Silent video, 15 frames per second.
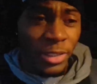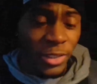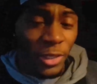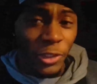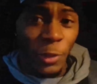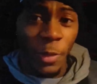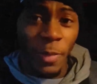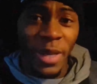
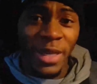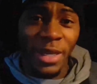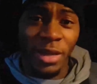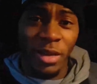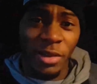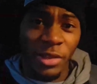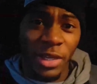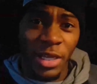So I should be making
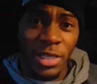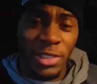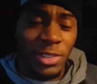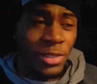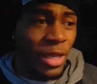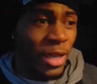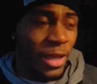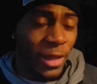another
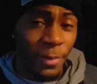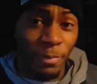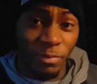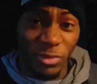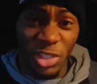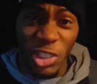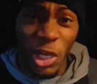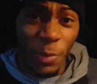
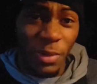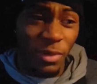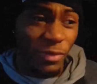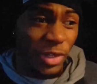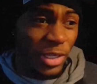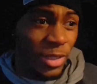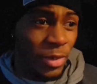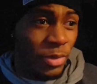shopping
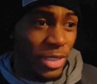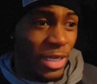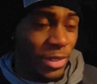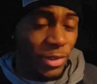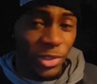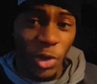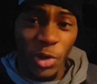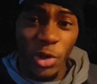video
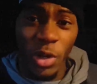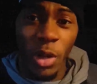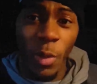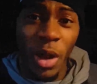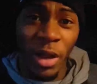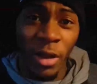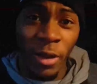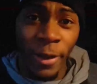showing you
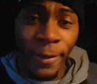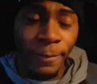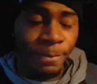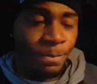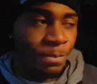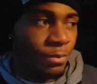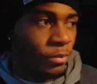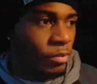what I got.
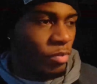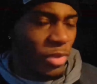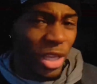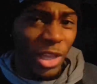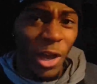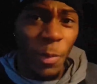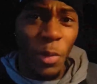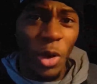
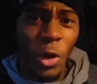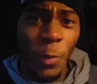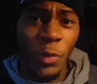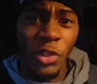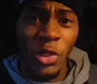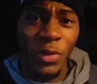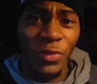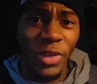I bought a
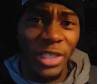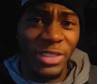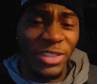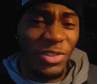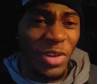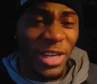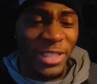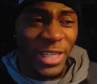couple new things
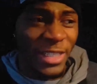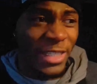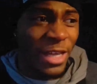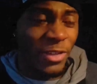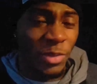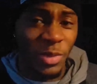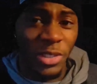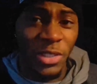to try and test
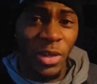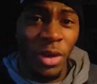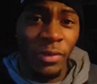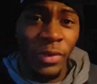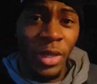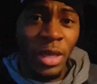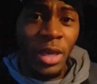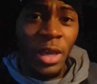out some
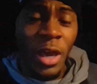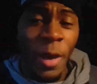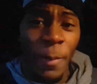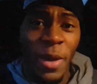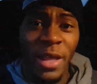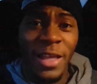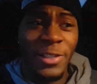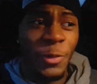stuff.
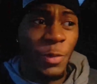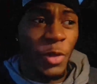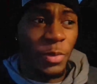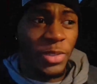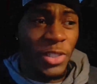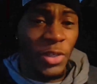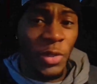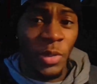But that should be
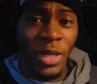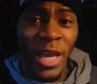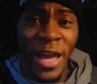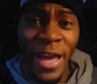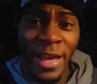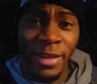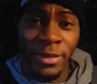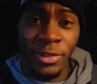up soon,
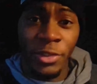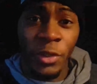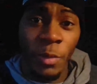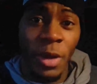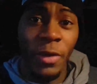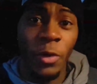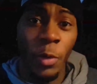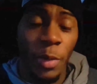and
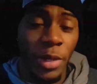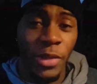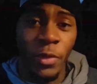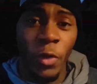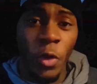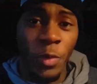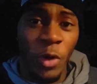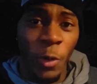tomorrow will be the
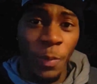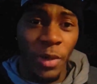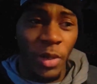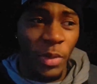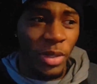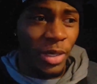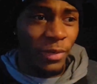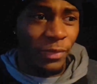normal
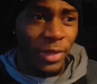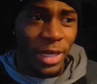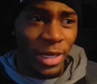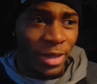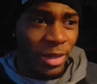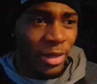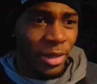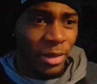upload of
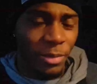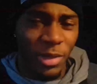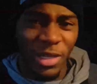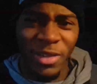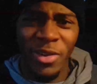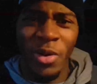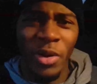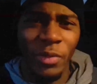like my
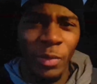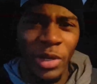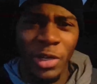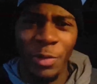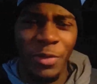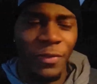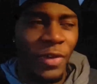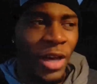cut week
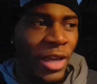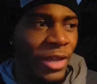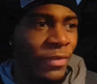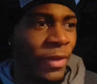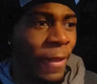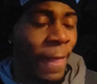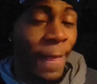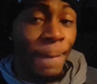number
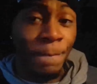5.